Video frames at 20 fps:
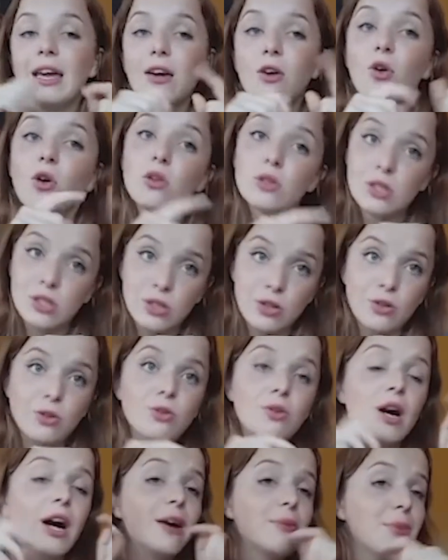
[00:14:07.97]

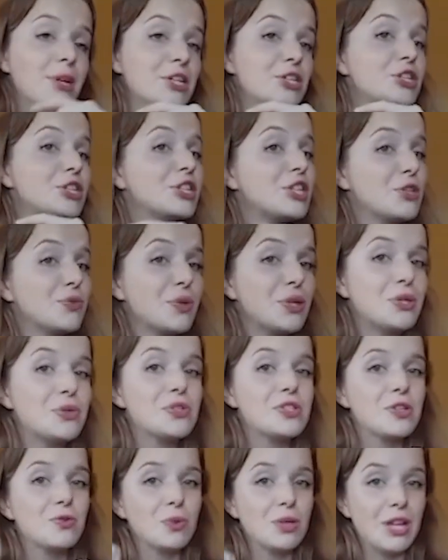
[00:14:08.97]
Also, I mentioned that we
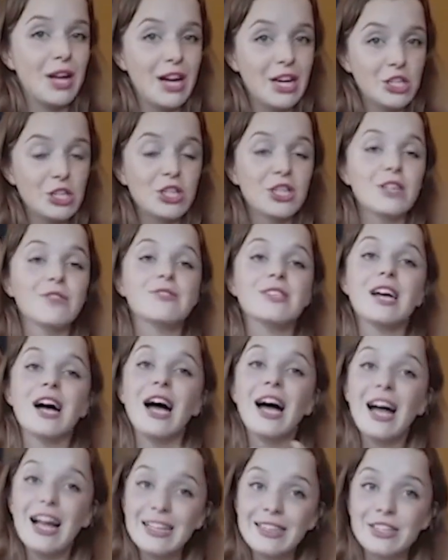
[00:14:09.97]
use it with adjectives
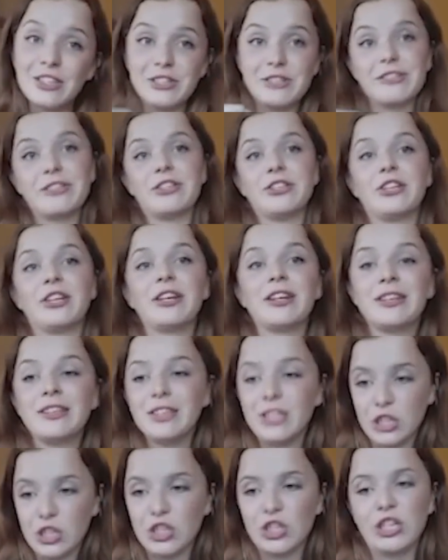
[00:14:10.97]
under certain
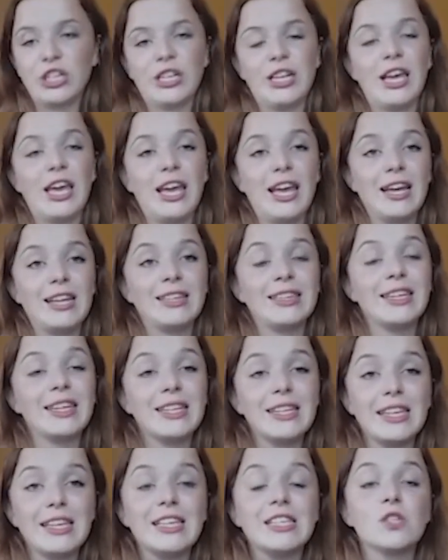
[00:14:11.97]
condition, and
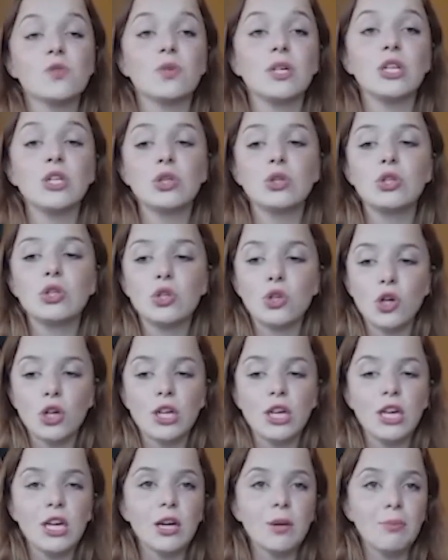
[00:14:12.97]
that is when you're
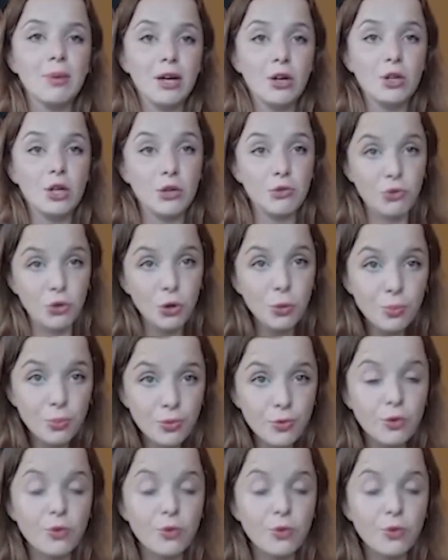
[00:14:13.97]
talking about a group.